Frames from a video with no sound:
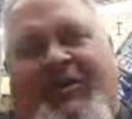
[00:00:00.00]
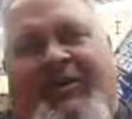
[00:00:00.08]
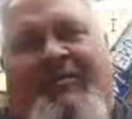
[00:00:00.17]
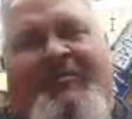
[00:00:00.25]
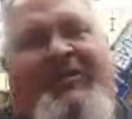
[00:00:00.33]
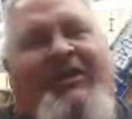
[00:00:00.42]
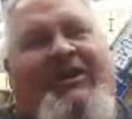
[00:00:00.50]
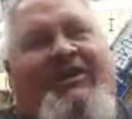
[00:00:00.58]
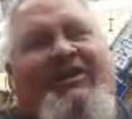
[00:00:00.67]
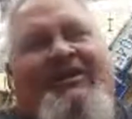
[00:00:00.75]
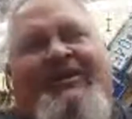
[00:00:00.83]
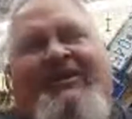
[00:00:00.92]
And I'm thinking,
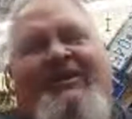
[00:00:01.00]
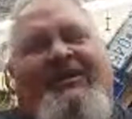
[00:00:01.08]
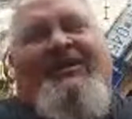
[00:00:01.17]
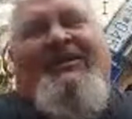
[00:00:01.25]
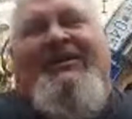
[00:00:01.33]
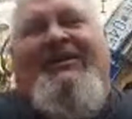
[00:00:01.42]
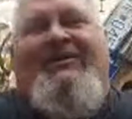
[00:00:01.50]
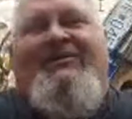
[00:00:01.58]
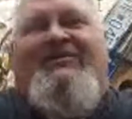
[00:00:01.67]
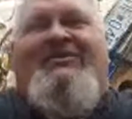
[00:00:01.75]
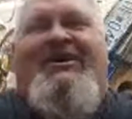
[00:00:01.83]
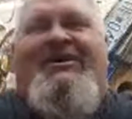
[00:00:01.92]
you
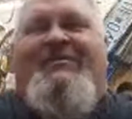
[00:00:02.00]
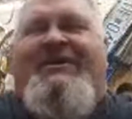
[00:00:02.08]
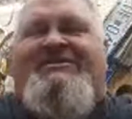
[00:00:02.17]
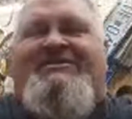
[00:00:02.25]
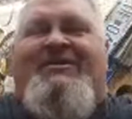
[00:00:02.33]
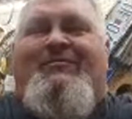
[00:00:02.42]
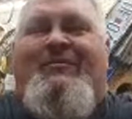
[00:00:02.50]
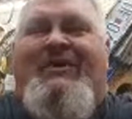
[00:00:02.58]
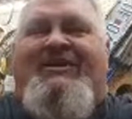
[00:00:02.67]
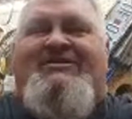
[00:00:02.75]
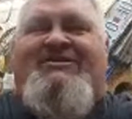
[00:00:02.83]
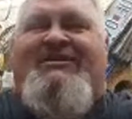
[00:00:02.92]
dumbass, some
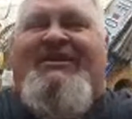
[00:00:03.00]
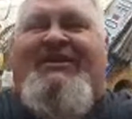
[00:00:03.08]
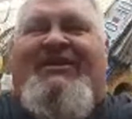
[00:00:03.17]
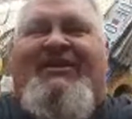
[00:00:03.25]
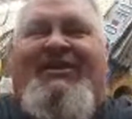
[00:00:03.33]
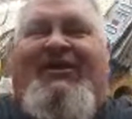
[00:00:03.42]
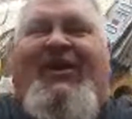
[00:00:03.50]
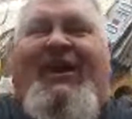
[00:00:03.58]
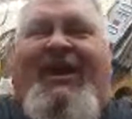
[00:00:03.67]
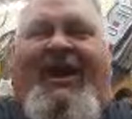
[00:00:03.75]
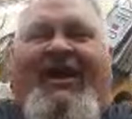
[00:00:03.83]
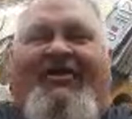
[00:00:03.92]
bitch, you got to
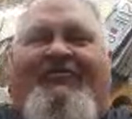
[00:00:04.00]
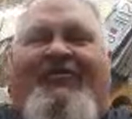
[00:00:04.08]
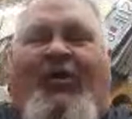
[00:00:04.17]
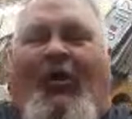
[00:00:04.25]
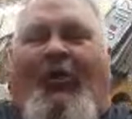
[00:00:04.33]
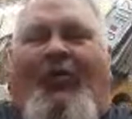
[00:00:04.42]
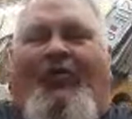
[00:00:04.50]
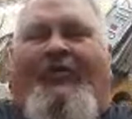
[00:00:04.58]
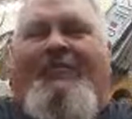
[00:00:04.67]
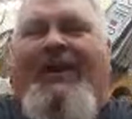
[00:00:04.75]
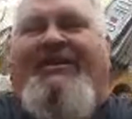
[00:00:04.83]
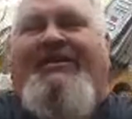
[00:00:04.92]
have
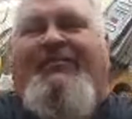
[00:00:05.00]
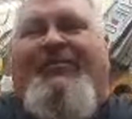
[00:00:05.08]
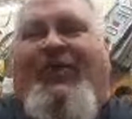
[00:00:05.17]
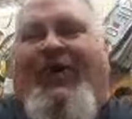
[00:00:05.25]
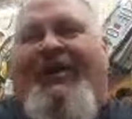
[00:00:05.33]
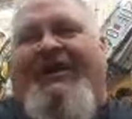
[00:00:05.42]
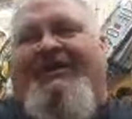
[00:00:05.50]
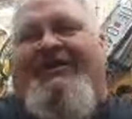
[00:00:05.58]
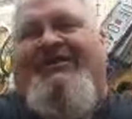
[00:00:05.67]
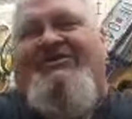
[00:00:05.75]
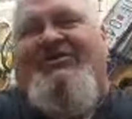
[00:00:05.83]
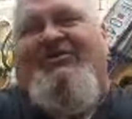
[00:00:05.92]
coal to make the product
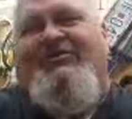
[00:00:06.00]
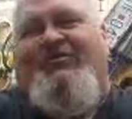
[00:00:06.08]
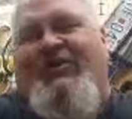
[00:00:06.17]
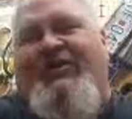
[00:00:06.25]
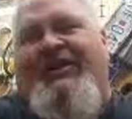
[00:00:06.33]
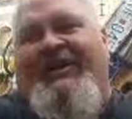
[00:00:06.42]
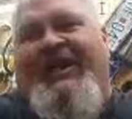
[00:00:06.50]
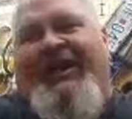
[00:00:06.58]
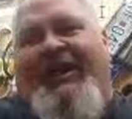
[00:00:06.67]
that you're putting in an